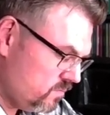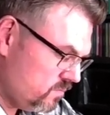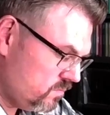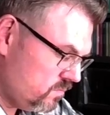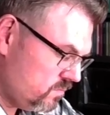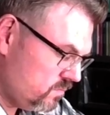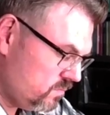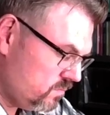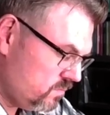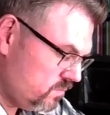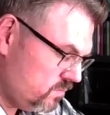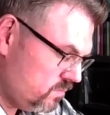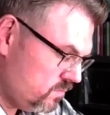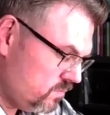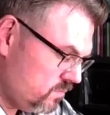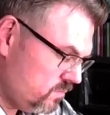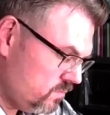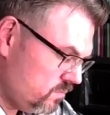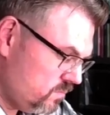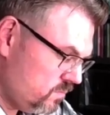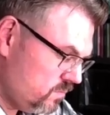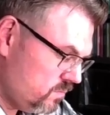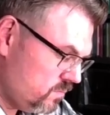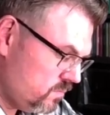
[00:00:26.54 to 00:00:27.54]

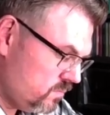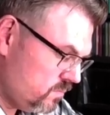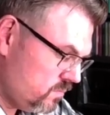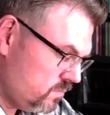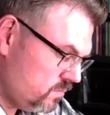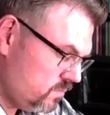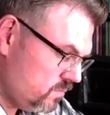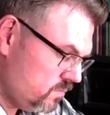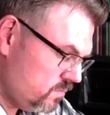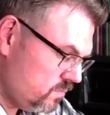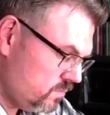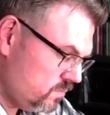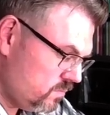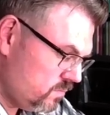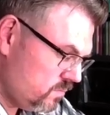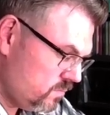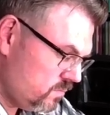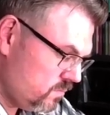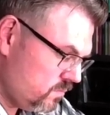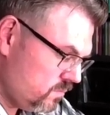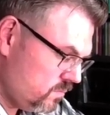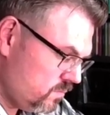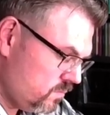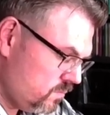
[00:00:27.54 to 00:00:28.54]

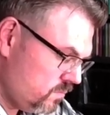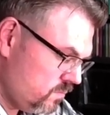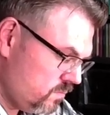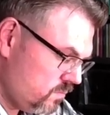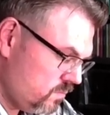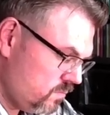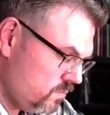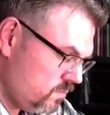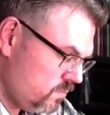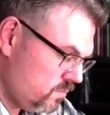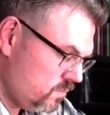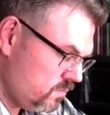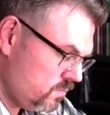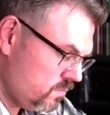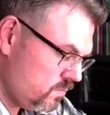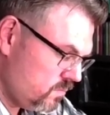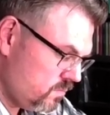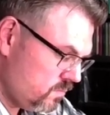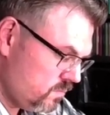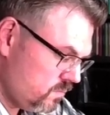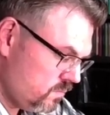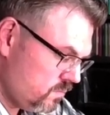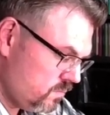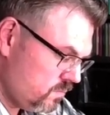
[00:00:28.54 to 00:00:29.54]

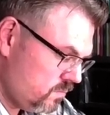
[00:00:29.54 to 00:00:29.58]
(no one is talking)